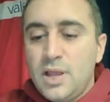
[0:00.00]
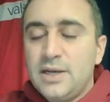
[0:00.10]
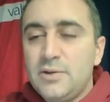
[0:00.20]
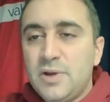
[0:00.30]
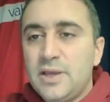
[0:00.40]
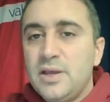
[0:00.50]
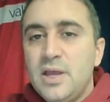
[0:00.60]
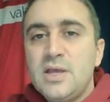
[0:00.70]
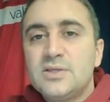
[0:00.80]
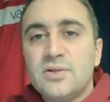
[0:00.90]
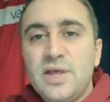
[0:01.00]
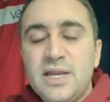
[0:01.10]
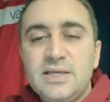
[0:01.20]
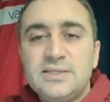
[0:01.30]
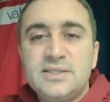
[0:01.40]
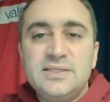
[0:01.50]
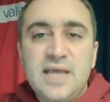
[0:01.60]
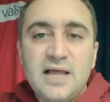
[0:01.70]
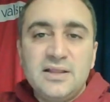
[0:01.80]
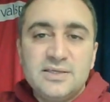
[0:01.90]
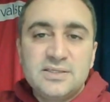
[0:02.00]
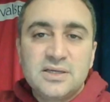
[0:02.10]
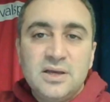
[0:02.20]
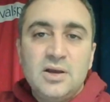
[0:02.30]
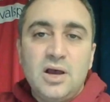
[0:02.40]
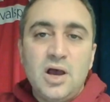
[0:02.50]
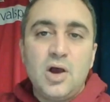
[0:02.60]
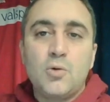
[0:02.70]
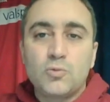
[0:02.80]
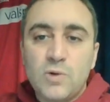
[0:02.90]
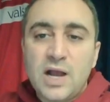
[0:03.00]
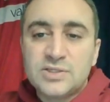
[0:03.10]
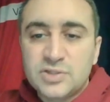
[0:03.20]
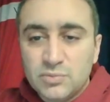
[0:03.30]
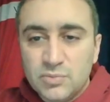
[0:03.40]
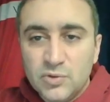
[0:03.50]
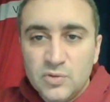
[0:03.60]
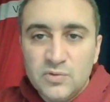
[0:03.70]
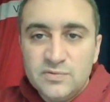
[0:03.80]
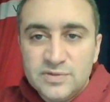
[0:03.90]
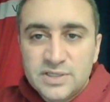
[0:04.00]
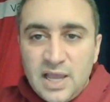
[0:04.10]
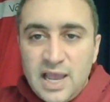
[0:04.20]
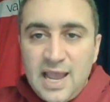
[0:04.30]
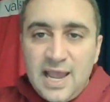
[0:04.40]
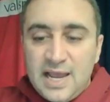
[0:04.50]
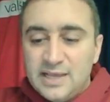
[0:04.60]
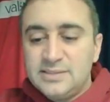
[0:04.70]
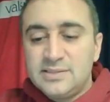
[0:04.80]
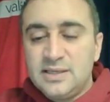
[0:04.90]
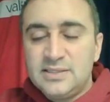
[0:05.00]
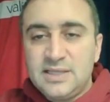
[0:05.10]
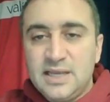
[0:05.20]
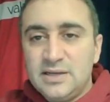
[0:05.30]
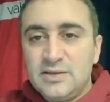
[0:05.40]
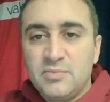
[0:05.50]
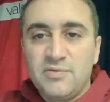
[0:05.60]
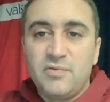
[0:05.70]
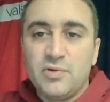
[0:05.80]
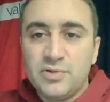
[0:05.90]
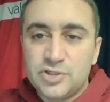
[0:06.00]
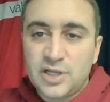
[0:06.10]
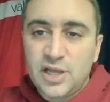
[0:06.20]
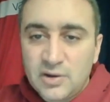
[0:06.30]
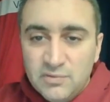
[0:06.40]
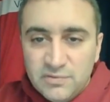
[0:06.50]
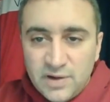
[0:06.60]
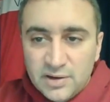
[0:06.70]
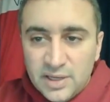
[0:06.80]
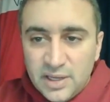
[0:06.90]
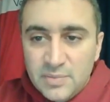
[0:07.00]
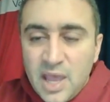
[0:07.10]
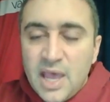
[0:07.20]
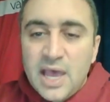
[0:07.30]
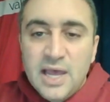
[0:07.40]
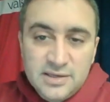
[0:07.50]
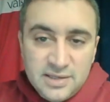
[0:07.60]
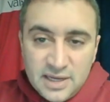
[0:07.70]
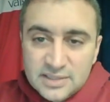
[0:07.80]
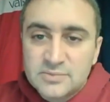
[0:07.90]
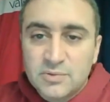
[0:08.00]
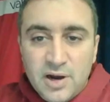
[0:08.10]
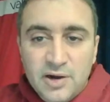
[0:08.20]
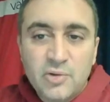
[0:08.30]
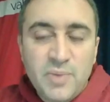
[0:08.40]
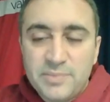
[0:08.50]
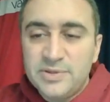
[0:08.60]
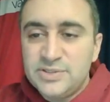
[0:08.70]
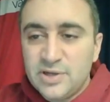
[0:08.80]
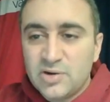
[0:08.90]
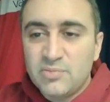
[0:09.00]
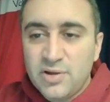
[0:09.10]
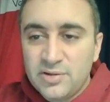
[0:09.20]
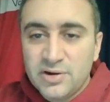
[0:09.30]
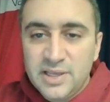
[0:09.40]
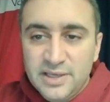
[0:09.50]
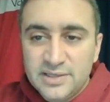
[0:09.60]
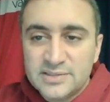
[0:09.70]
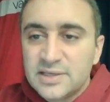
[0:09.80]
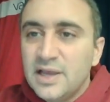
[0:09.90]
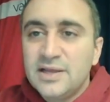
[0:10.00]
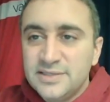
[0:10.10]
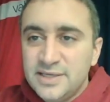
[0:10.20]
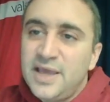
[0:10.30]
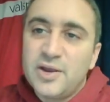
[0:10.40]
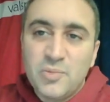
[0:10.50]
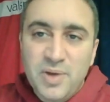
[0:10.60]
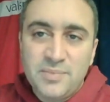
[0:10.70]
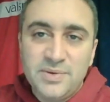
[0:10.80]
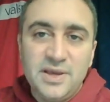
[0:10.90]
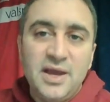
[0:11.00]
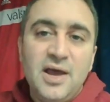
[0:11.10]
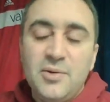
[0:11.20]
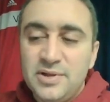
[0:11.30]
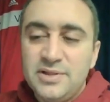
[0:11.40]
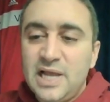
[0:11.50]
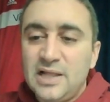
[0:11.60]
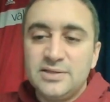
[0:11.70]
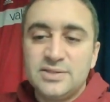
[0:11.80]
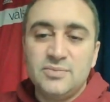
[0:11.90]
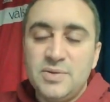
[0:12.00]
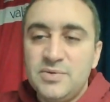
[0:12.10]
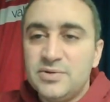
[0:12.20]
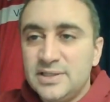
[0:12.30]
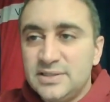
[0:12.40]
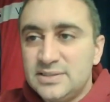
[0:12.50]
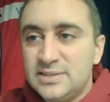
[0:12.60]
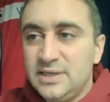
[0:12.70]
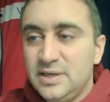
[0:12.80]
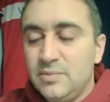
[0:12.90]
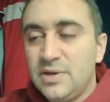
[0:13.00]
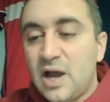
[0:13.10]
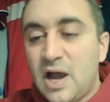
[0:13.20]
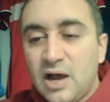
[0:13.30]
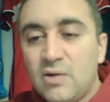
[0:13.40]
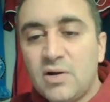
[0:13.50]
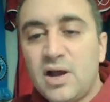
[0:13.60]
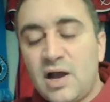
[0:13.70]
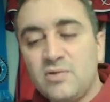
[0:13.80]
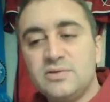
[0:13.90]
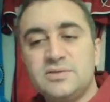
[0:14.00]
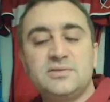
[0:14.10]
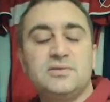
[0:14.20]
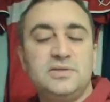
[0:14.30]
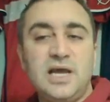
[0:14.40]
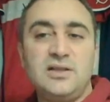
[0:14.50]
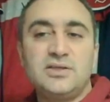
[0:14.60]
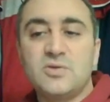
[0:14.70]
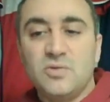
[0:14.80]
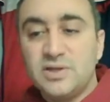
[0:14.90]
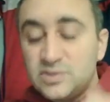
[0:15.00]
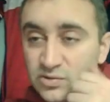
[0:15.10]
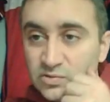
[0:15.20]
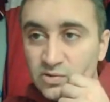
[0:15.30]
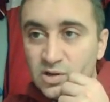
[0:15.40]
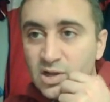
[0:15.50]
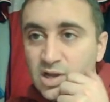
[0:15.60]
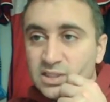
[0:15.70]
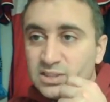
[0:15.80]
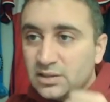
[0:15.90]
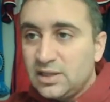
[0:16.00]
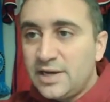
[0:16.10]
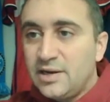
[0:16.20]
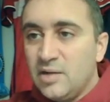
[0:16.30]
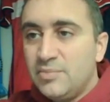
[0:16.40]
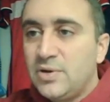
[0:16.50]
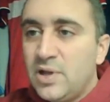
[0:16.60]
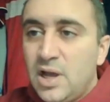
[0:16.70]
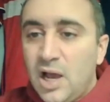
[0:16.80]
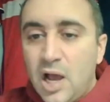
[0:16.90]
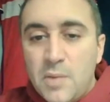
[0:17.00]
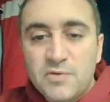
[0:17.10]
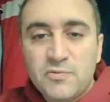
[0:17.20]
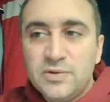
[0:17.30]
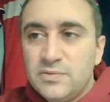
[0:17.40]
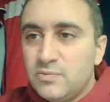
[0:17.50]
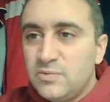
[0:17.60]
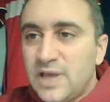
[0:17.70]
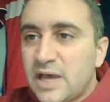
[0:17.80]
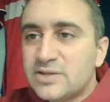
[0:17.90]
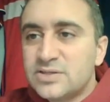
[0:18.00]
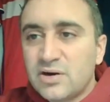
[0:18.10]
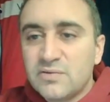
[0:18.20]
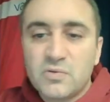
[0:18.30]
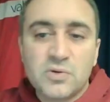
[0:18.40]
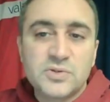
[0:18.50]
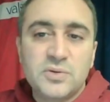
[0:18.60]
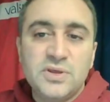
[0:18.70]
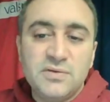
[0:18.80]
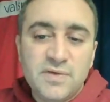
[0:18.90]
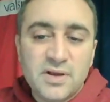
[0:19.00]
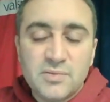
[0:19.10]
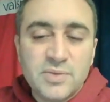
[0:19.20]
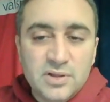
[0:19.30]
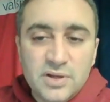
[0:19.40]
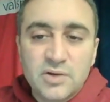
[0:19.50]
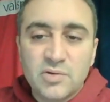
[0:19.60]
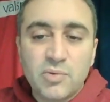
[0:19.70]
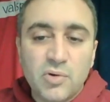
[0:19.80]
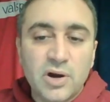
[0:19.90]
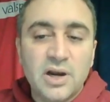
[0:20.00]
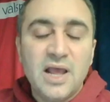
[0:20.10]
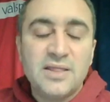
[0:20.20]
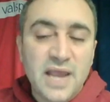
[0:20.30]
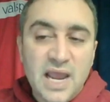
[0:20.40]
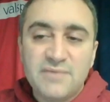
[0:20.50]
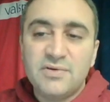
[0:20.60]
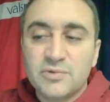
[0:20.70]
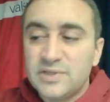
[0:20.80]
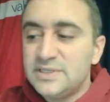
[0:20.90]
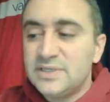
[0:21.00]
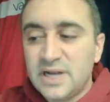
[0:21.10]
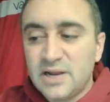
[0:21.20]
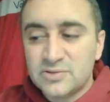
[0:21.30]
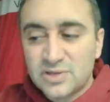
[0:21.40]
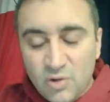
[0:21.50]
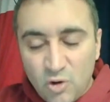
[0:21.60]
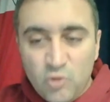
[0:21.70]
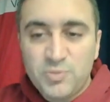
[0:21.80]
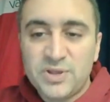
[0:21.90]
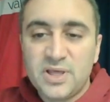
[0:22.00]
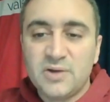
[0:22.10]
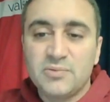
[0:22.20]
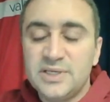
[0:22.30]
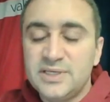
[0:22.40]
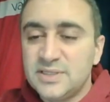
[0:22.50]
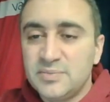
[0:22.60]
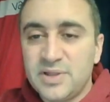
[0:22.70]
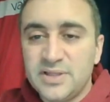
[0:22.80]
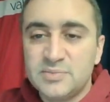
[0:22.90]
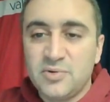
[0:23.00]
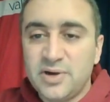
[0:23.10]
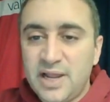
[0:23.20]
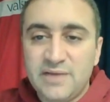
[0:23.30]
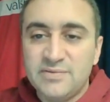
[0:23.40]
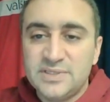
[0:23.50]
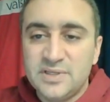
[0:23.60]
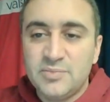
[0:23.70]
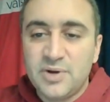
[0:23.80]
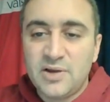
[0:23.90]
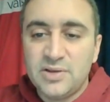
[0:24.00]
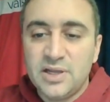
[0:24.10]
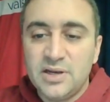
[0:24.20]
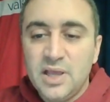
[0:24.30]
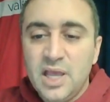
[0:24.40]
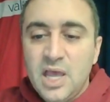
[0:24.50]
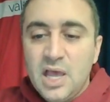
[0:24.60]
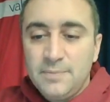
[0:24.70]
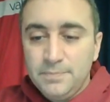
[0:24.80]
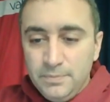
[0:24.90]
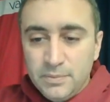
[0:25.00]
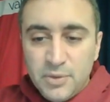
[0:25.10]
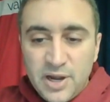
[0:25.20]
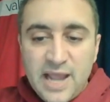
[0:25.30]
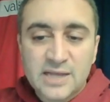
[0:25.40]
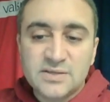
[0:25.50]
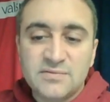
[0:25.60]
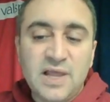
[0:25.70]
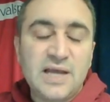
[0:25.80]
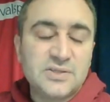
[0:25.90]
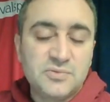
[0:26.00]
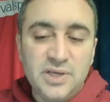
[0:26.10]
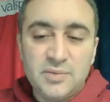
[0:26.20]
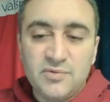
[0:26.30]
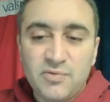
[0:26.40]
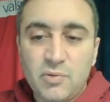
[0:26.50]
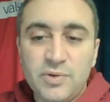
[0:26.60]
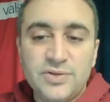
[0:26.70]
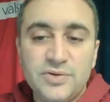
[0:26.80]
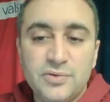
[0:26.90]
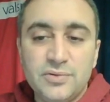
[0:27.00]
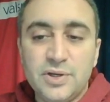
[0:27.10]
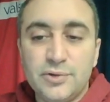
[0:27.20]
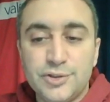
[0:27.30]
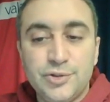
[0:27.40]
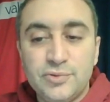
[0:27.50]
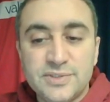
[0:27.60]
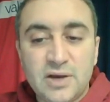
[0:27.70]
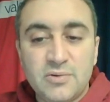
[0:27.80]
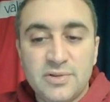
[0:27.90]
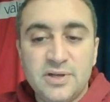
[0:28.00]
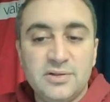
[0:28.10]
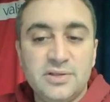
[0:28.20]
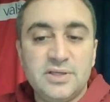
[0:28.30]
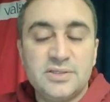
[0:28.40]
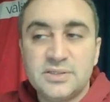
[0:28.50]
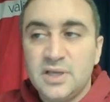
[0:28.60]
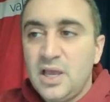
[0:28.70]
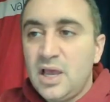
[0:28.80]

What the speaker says: Anyway, so that is the Dallas roster moves as they stand before the Chicago Fire game. And yes, Ricardo Pepi's younger brother is Diego Pepi with Dallas, so maybe you'll get to see him. Now, how is Dallas going to line up? If we got to start, of course, with the availability report. They haven't released it. I was hoping they'd released it by this point. I haven't seen it put out yet. But as of last week, before week 2, Leo Chu was out with an illness.